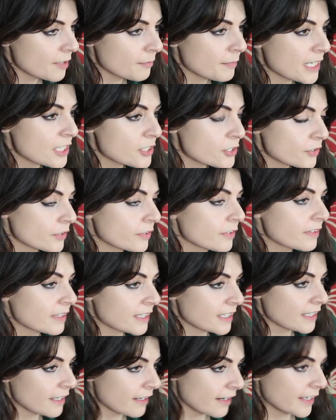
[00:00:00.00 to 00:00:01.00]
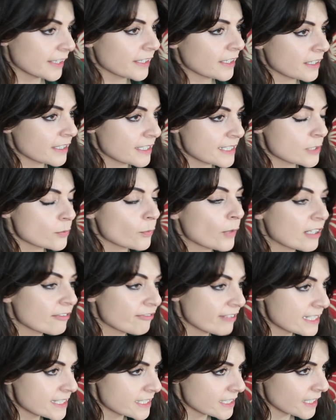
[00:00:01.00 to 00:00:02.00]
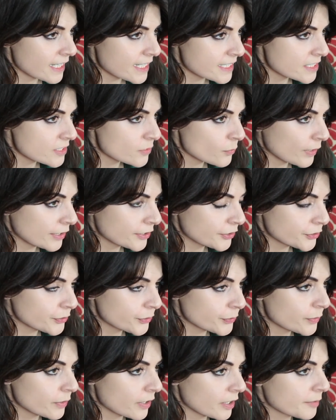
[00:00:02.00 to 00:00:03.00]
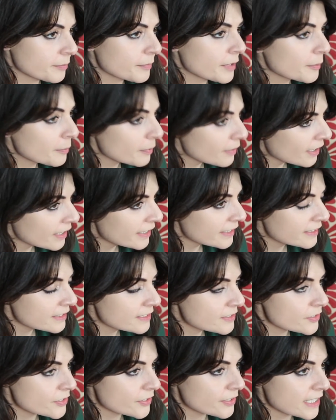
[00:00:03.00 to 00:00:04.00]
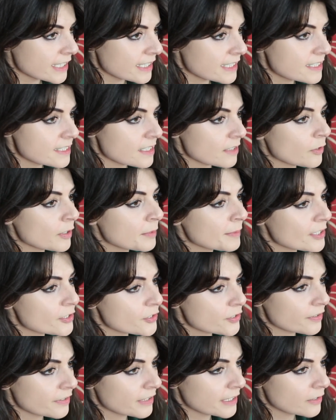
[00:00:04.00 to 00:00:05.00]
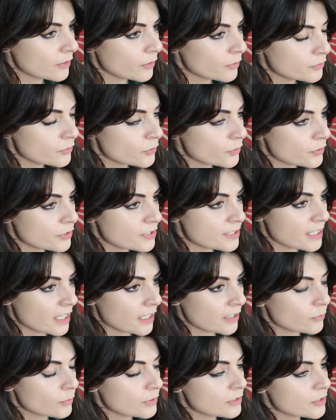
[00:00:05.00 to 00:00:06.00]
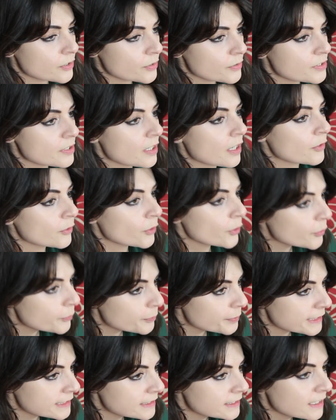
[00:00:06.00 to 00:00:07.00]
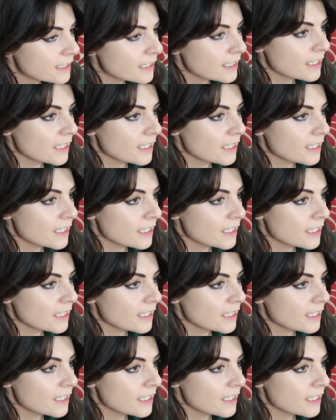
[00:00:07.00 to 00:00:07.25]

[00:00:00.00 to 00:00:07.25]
Make sure the area is well ventilated when you apply Indirex. Make sure the doors and windows are open,